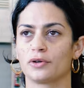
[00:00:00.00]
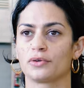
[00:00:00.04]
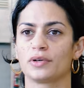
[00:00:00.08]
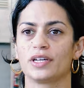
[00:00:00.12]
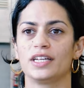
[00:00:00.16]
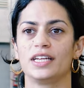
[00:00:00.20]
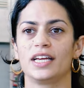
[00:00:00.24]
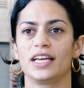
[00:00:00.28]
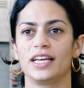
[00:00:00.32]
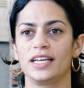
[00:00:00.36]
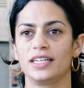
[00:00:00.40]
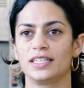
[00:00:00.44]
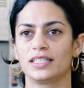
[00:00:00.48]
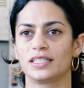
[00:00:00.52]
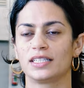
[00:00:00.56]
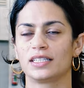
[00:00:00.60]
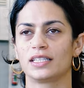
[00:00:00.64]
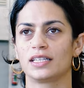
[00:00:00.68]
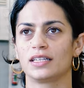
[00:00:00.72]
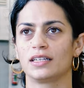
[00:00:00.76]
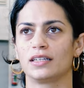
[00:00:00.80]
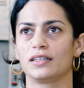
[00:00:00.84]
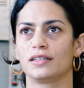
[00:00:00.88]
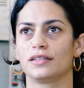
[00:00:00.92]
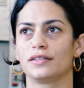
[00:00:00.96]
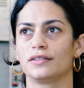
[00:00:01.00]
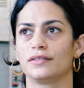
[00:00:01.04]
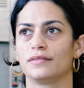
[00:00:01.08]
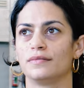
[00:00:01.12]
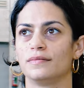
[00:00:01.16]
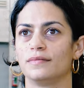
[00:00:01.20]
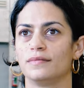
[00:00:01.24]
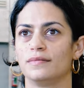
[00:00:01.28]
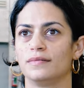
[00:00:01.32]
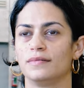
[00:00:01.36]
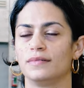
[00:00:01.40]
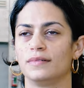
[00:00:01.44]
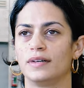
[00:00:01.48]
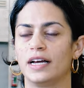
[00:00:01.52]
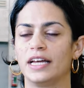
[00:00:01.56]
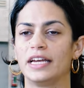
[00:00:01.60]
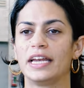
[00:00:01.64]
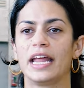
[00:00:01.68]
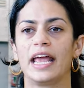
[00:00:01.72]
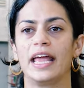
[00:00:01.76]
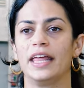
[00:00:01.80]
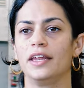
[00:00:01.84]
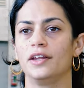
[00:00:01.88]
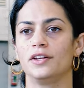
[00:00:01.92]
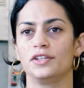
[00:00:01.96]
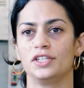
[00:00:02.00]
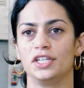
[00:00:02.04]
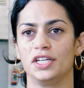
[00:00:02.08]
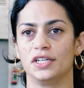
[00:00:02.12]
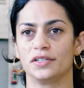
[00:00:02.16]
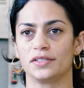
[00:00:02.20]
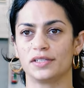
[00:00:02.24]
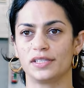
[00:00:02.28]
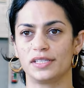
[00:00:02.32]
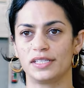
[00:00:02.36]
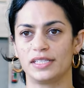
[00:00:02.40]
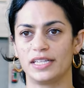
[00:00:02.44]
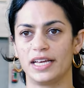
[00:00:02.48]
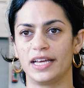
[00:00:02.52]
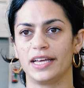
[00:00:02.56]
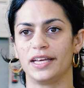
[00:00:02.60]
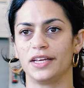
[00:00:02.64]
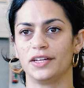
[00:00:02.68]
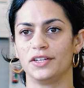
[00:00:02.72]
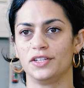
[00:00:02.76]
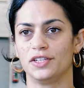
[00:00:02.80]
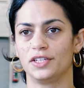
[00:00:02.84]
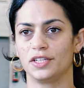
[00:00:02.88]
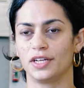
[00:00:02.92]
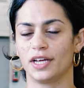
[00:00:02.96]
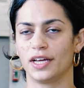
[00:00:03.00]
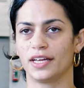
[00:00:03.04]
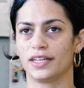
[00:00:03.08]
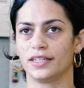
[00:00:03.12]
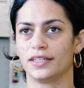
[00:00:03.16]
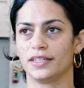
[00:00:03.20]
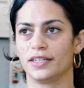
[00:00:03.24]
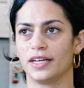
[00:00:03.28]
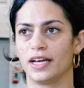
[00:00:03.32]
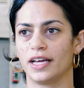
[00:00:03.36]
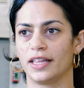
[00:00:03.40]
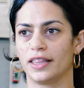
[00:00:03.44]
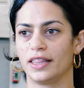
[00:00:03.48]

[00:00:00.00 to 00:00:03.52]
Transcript: creates a, an energy on stage, and I